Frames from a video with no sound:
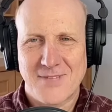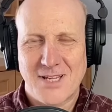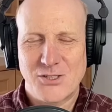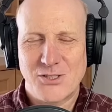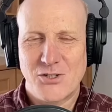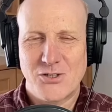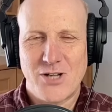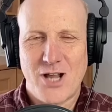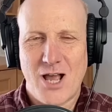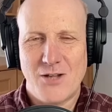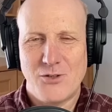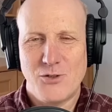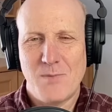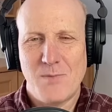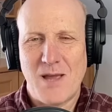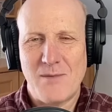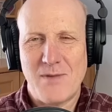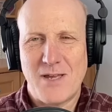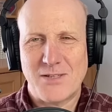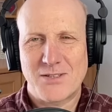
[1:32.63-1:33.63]
Sure, I'll
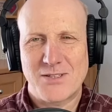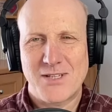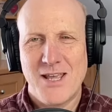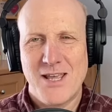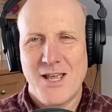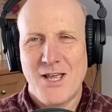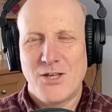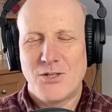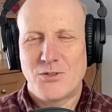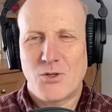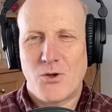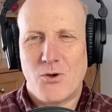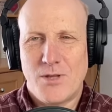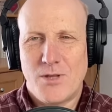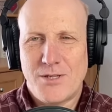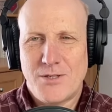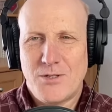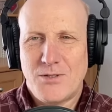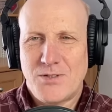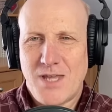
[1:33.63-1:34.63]
do my best.
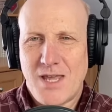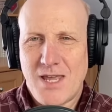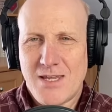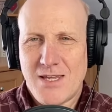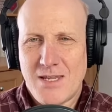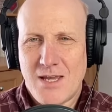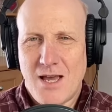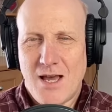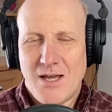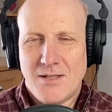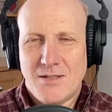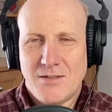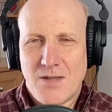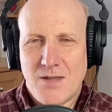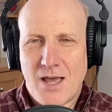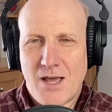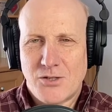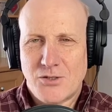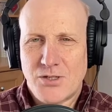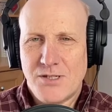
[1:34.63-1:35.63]
So, like you say, uh,
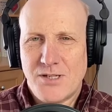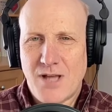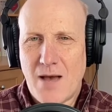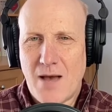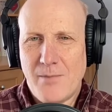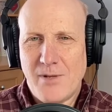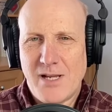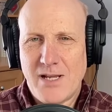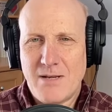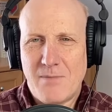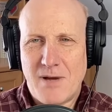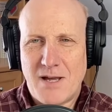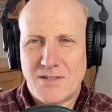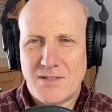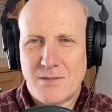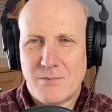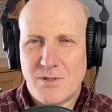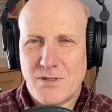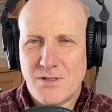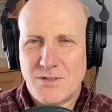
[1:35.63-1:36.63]
actually dominated by
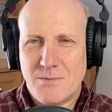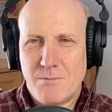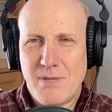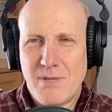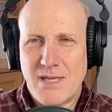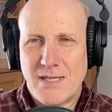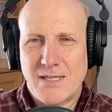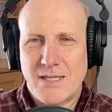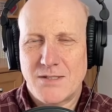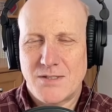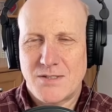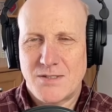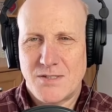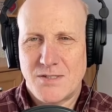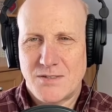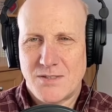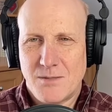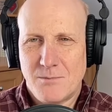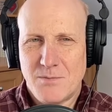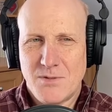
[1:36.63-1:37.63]
some of these big
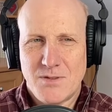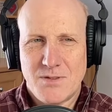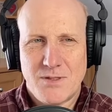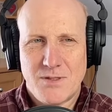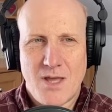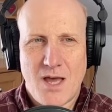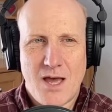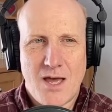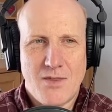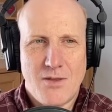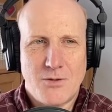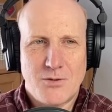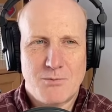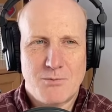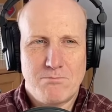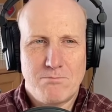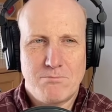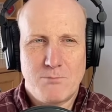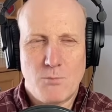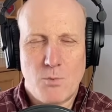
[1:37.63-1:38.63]
systems. Uh,
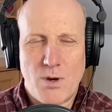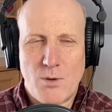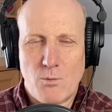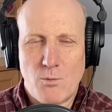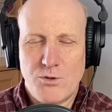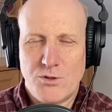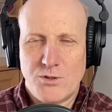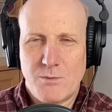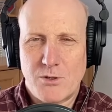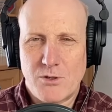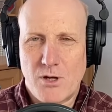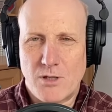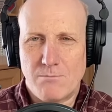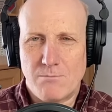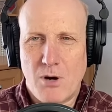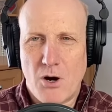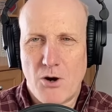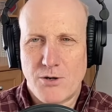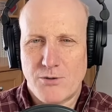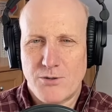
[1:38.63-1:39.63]
there's what used to be
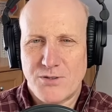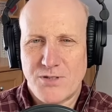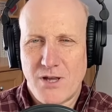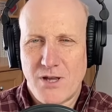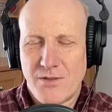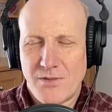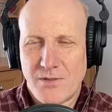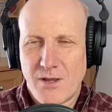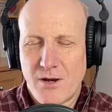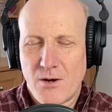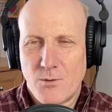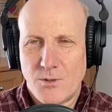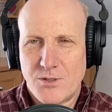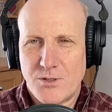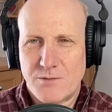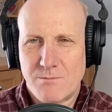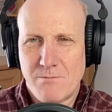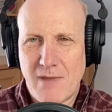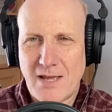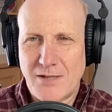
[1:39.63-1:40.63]
called Partners Healthcare, which
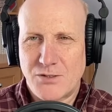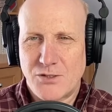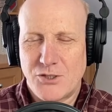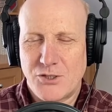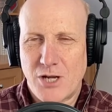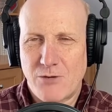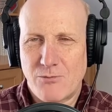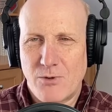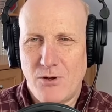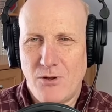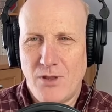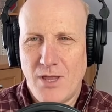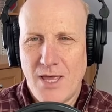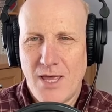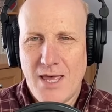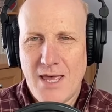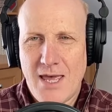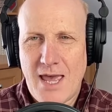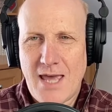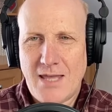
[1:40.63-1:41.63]
is Mass General,
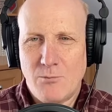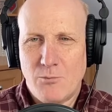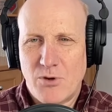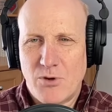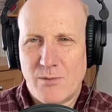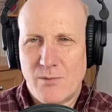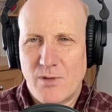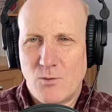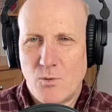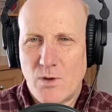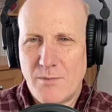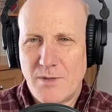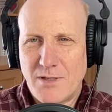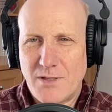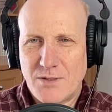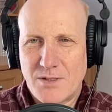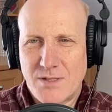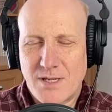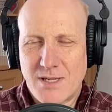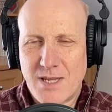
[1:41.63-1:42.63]
and Brigham and
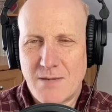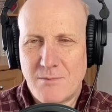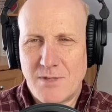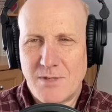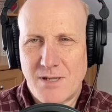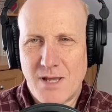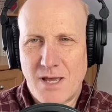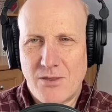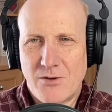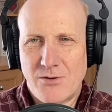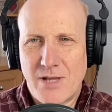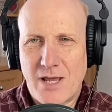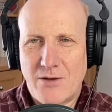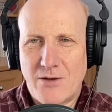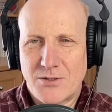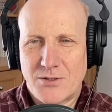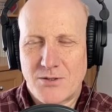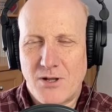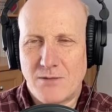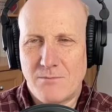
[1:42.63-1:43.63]
Women's. They came together. Now
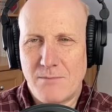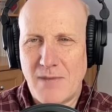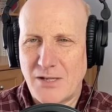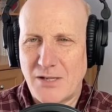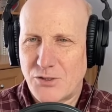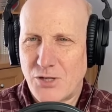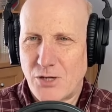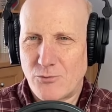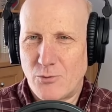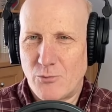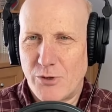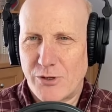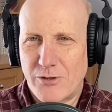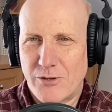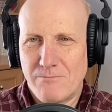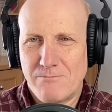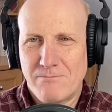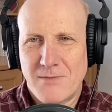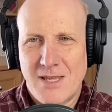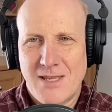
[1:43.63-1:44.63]
it's called Mass General
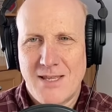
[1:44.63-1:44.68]
Brigham.